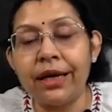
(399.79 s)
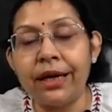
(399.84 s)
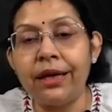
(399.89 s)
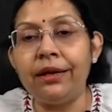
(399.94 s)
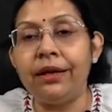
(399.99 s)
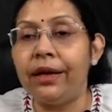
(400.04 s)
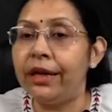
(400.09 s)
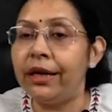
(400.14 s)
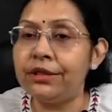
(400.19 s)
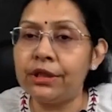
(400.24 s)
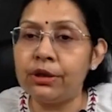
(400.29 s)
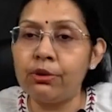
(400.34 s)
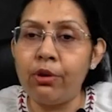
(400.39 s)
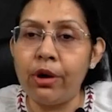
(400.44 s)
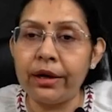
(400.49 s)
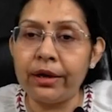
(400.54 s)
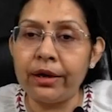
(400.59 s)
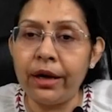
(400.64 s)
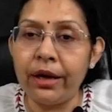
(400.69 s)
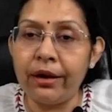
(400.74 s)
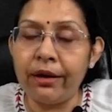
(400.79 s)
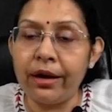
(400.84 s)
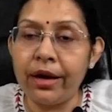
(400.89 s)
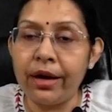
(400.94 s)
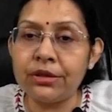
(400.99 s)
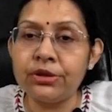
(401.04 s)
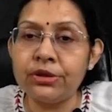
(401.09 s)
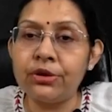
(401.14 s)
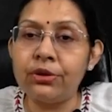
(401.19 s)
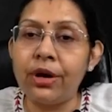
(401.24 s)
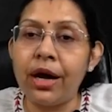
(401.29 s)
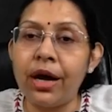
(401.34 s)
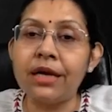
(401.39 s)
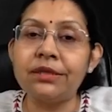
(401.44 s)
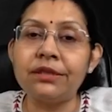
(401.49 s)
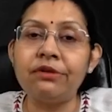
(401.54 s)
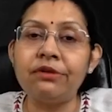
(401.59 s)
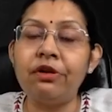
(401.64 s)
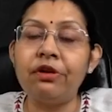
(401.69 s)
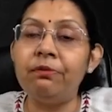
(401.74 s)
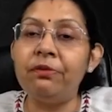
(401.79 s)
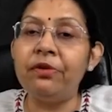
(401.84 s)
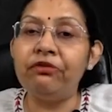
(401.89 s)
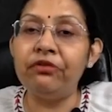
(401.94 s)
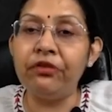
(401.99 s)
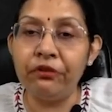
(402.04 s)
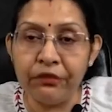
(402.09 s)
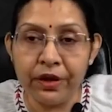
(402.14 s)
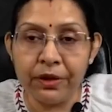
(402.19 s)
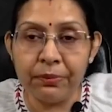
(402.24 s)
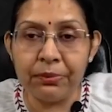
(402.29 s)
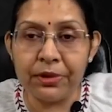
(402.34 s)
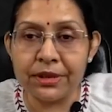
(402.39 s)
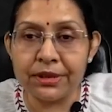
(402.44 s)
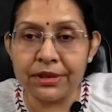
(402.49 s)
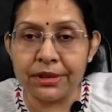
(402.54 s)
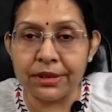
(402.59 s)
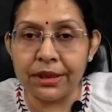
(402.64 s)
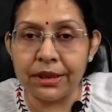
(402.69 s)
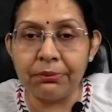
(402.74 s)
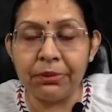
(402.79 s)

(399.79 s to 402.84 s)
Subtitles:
in interquartile range, your answer will be 50%.